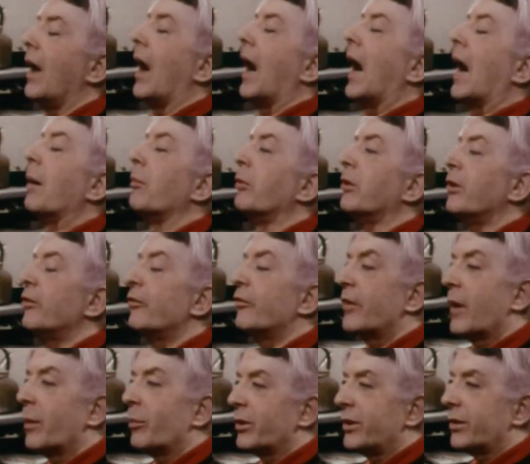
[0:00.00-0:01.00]
I'm an
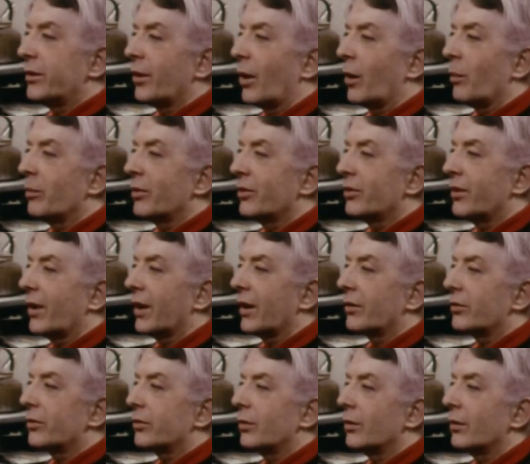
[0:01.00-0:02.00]
effeminate
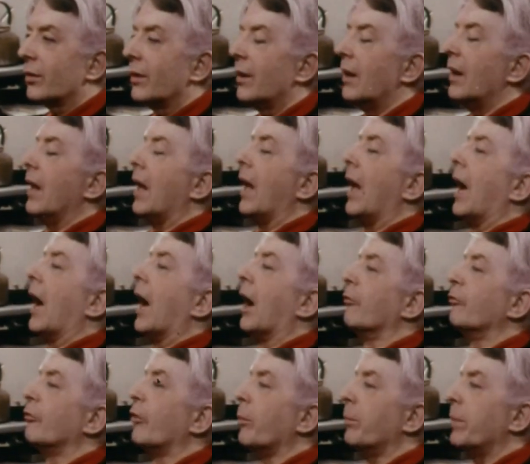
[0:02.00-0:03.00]
homosexual.
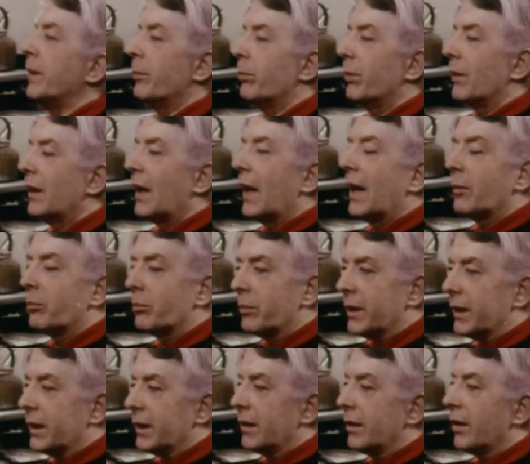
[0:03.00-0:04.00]
And for people like
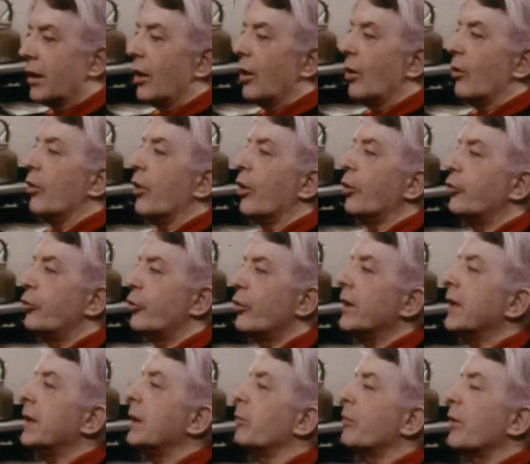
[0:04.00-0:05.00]
me, the
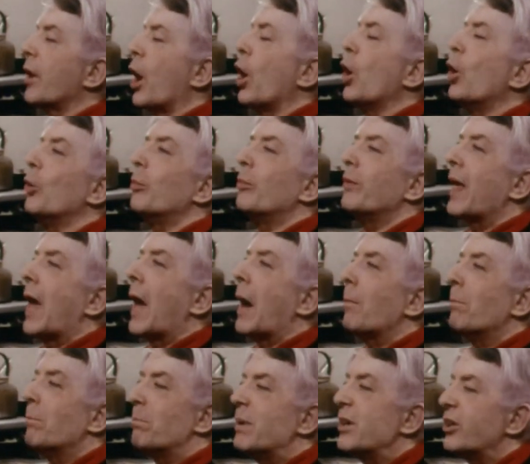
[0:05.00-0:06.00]
dream, the hope, the
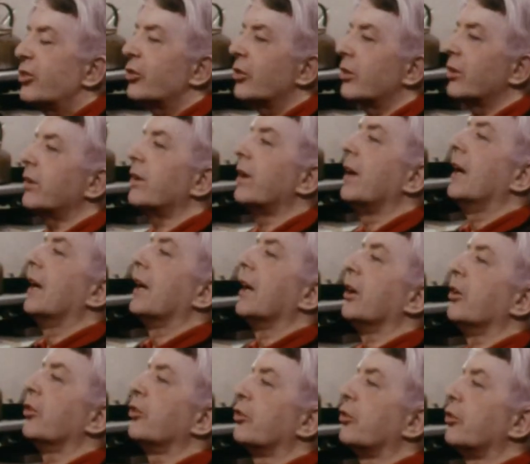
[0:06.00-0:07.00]
ambition
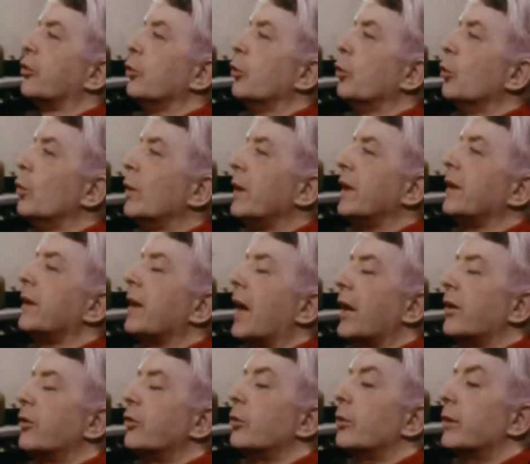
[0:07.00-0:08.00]
is to win
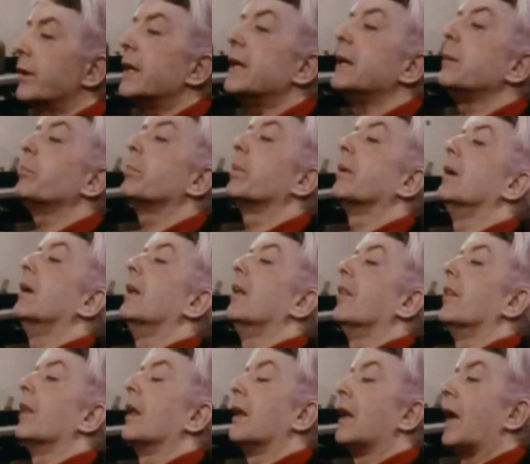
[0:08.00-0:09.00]
and to keep
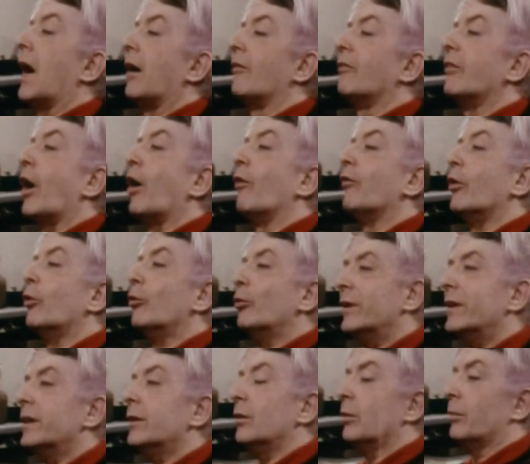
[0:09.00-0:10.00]
the love of a
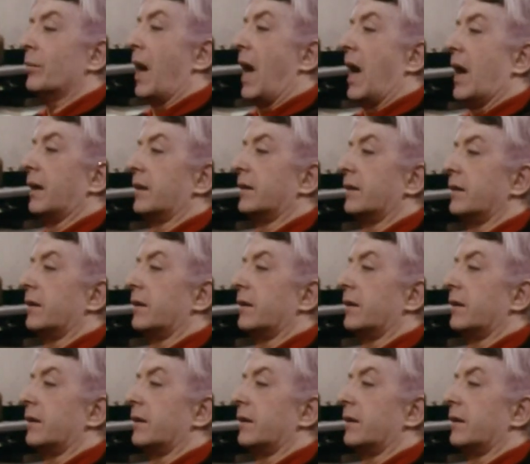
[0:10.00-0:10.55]
real man.